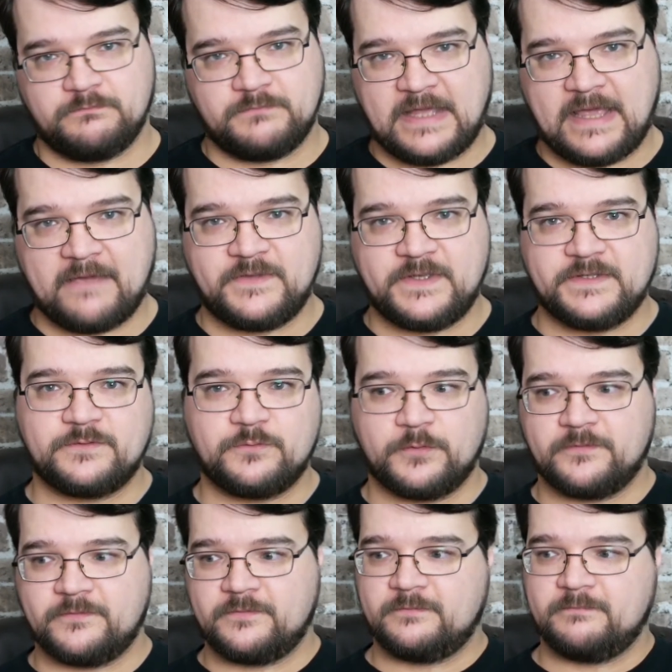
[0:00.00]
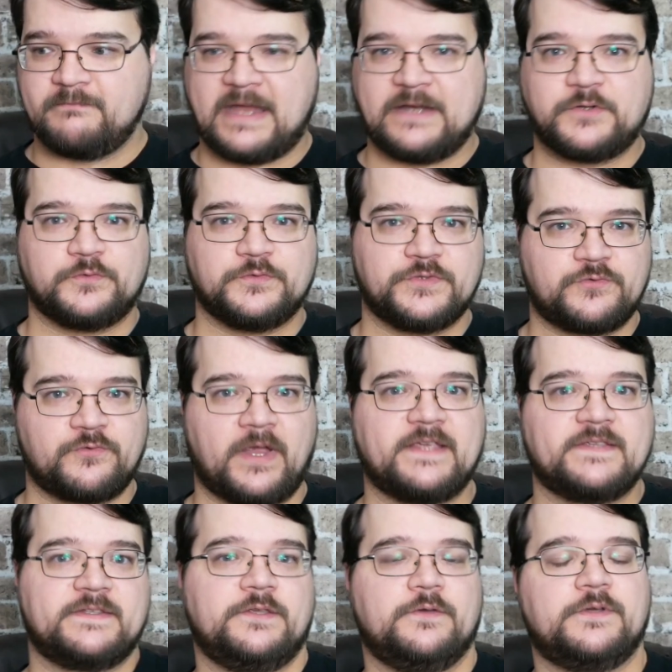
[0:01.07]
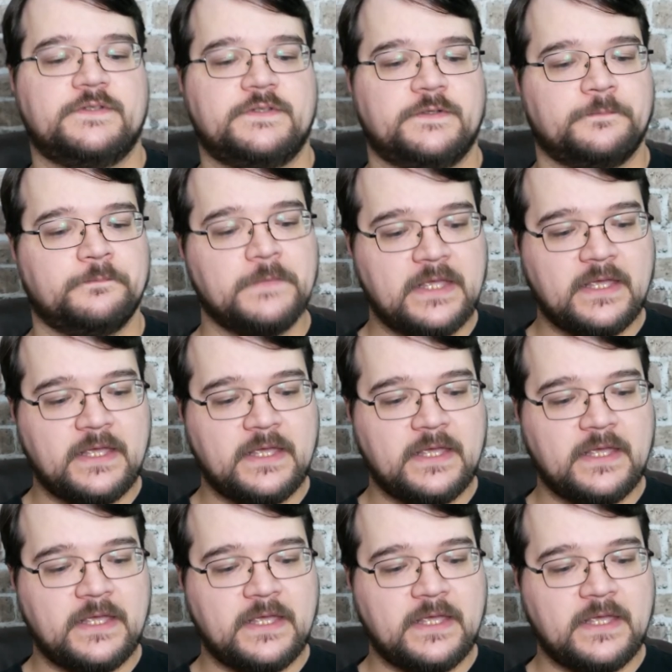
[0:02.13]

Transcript: have these sort of magical strikes that you could do.